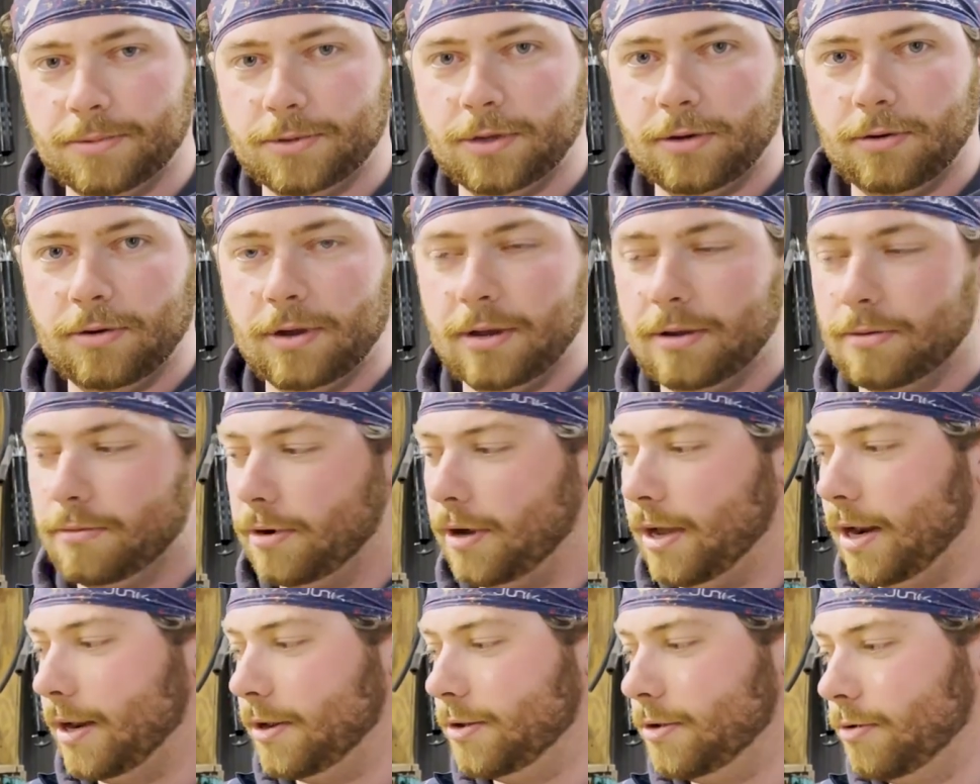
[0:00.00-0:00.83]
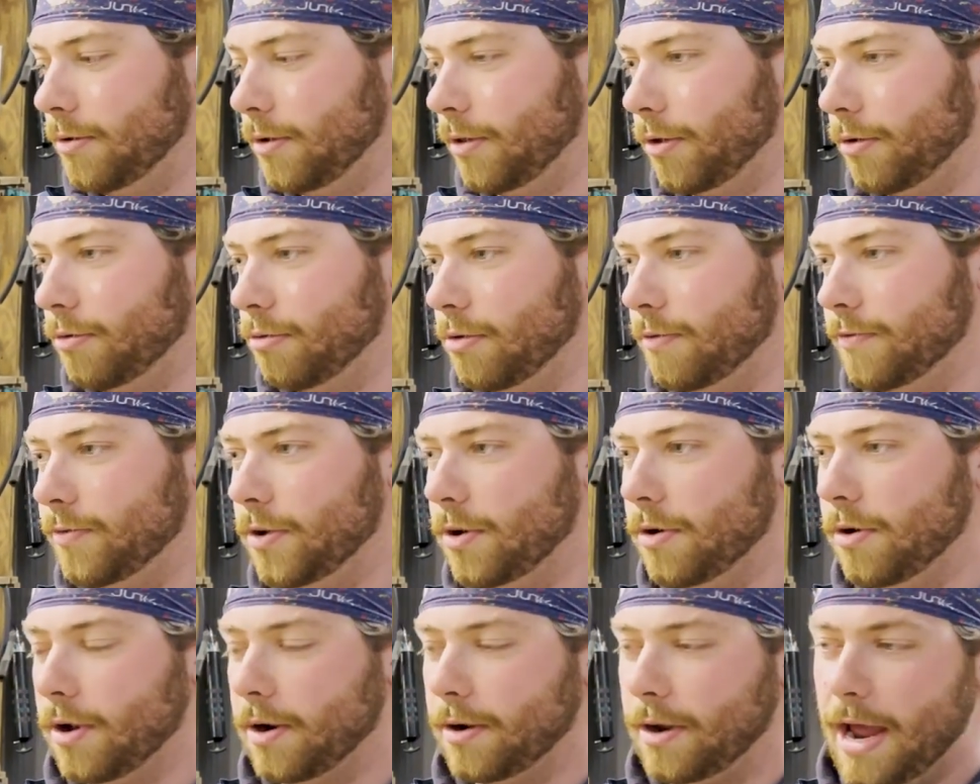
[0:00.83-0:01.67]
to it. We'll kind of do a little
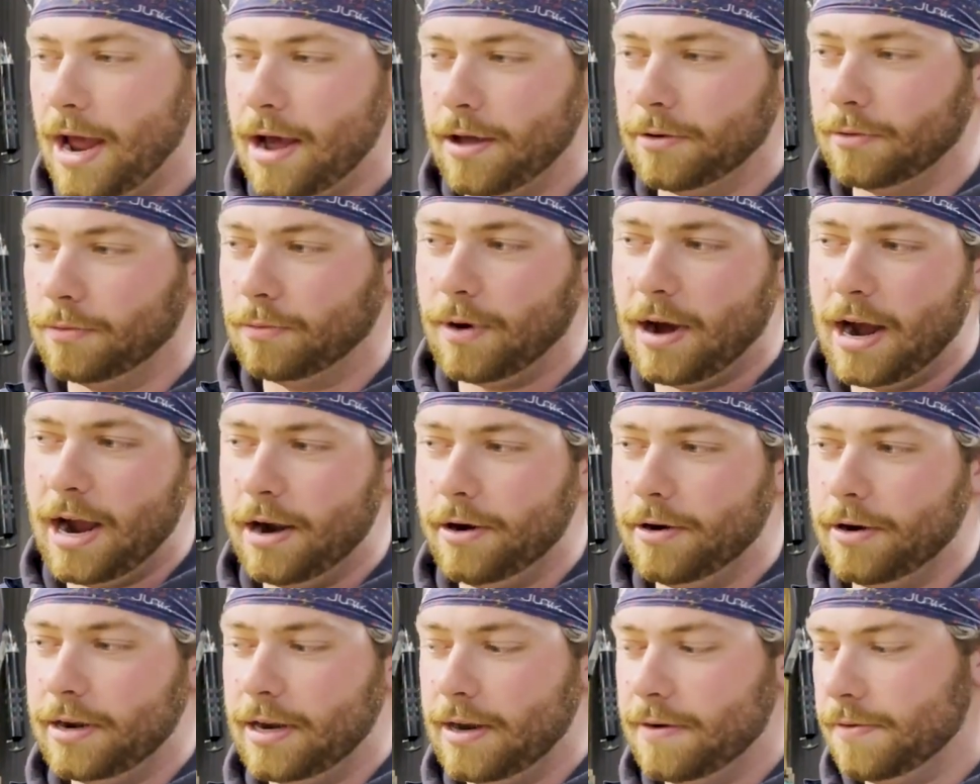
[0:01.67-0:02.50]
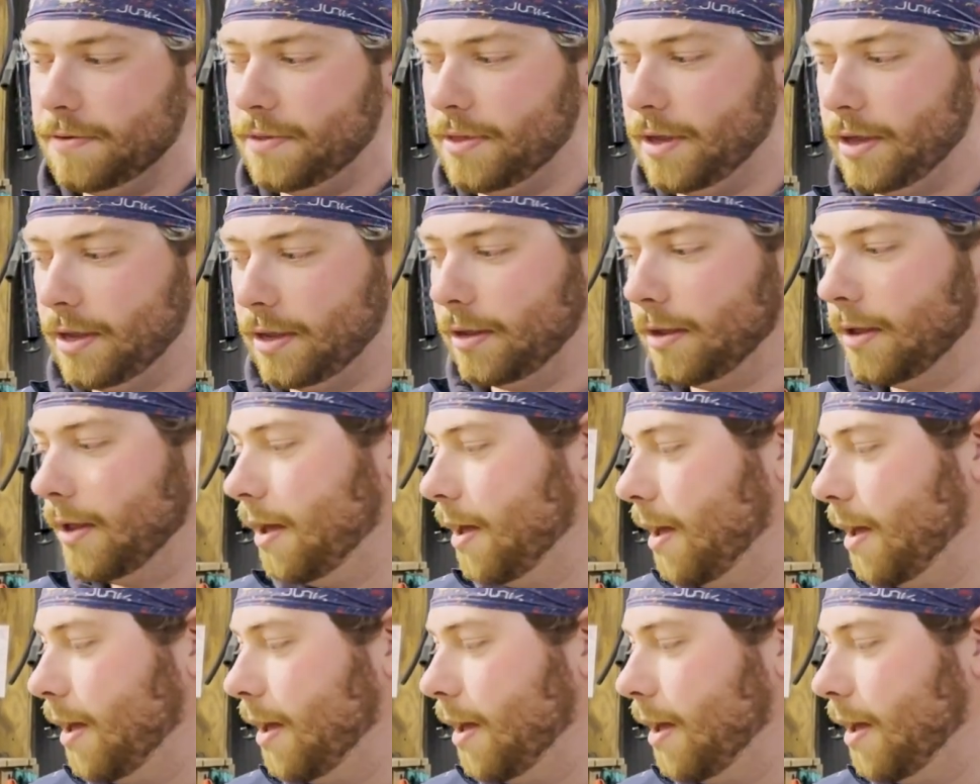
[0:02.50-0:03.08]
review on how to wire it and everything.